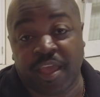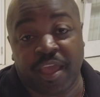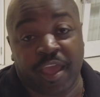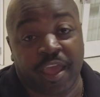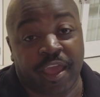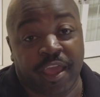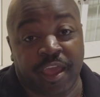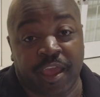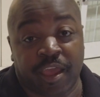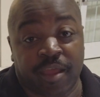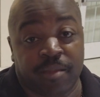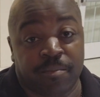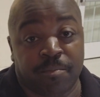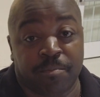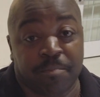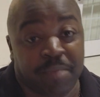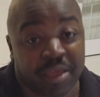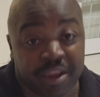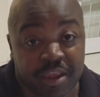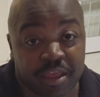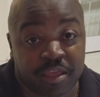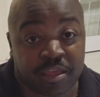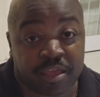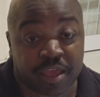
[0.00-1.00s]
and
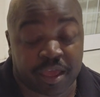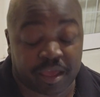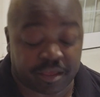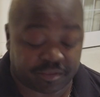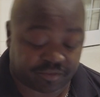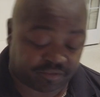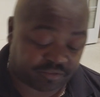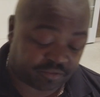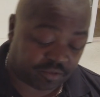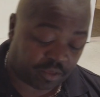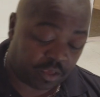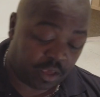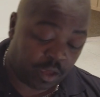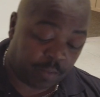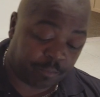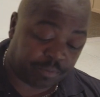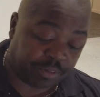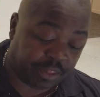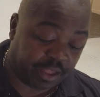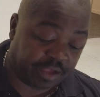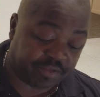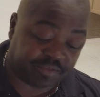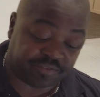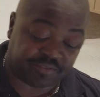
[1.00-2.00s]
many guests,
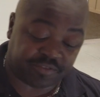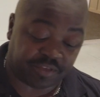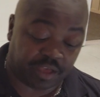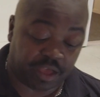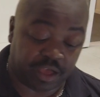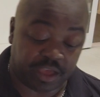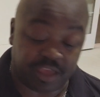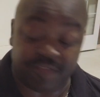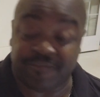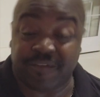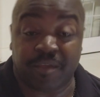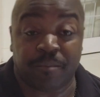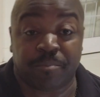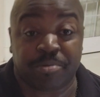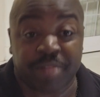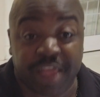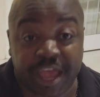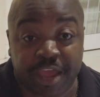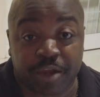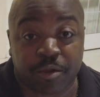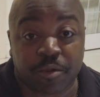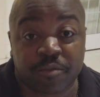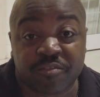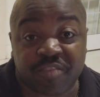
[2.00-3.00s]
plus event
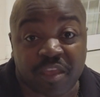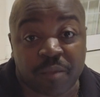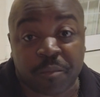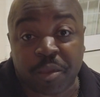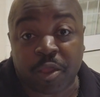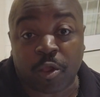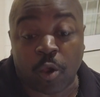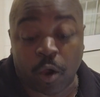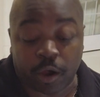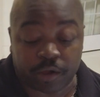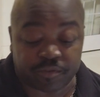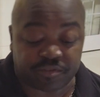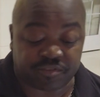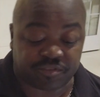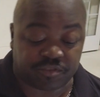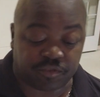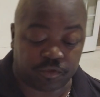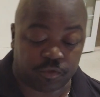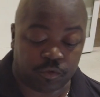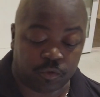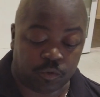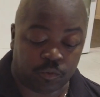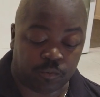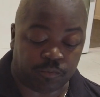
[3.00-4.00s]
planners in regards
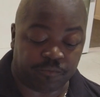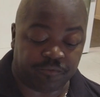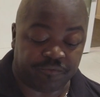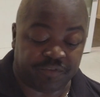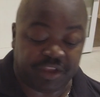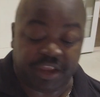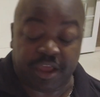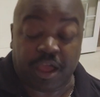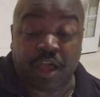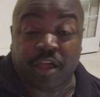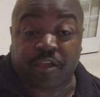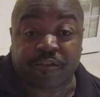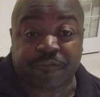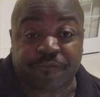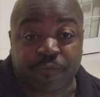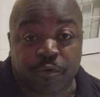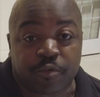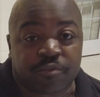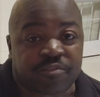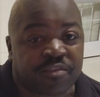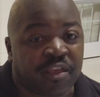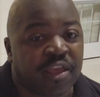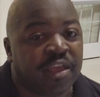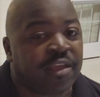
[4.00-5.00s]
to
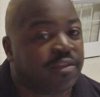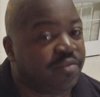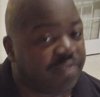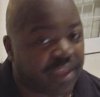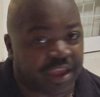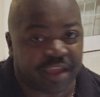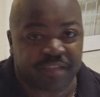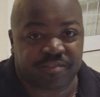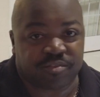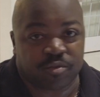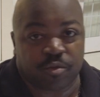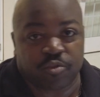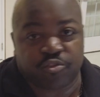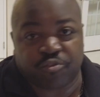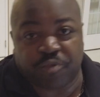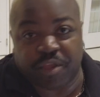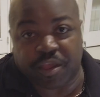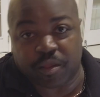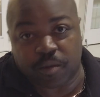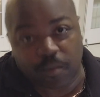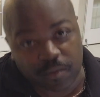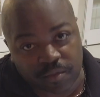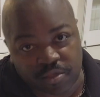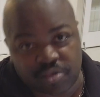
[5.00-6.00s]
videographers dancing or
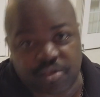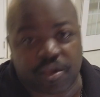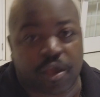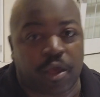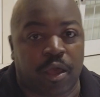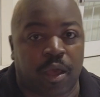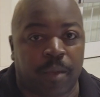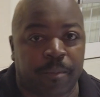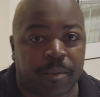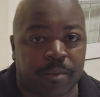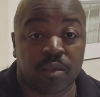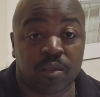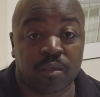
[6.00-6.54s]
drinking on the job.